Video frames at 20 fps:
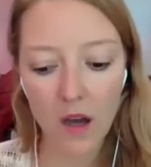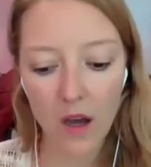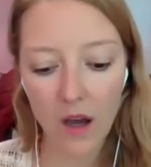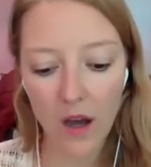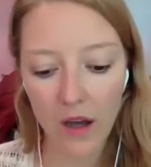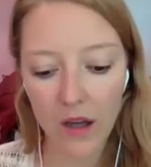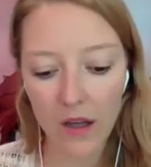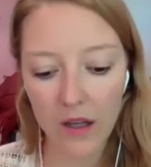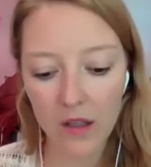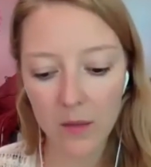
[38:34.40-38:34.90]

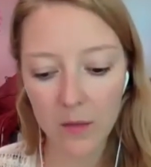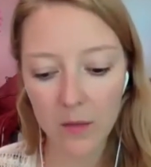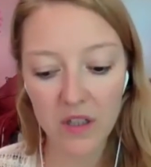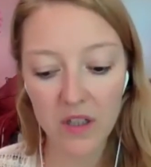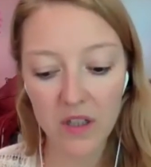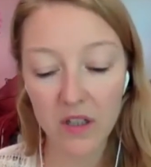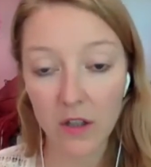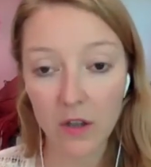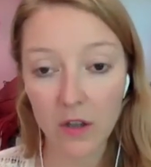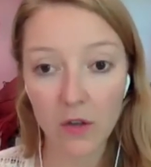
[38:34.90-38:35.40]
I
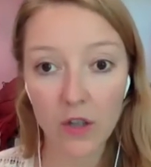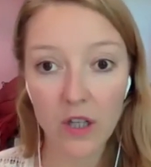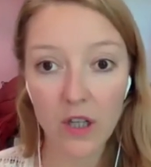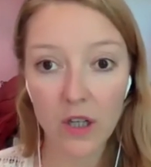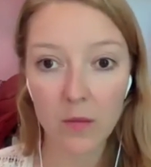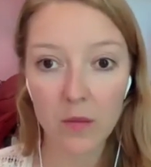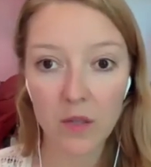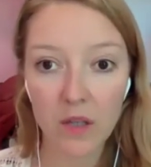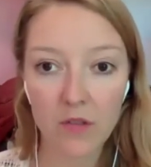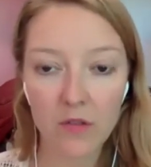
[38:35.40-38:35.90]
completely agree.
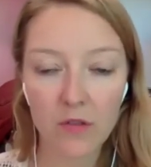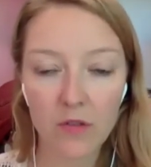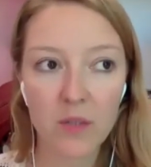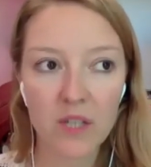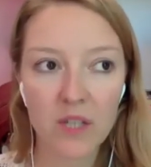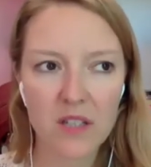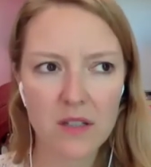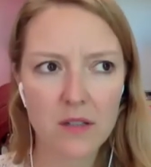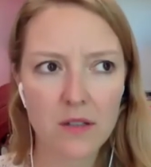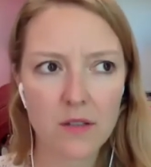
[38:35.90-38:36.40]
I mean, for
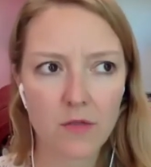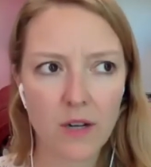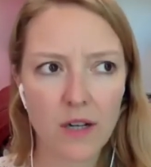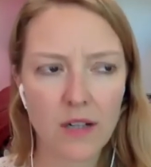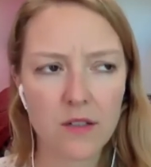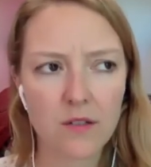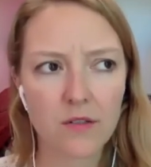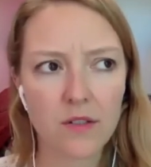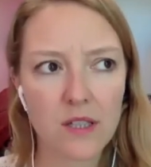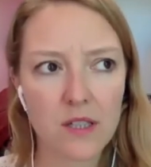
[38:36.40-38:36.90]
me, it's
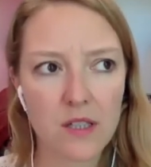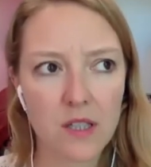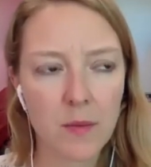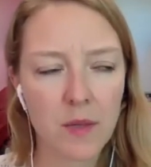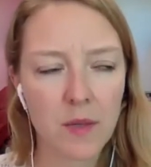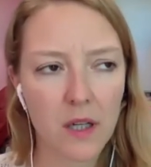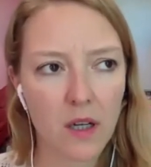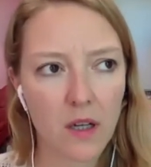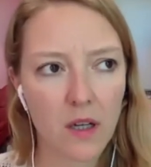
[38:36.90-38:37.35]
relatively similar.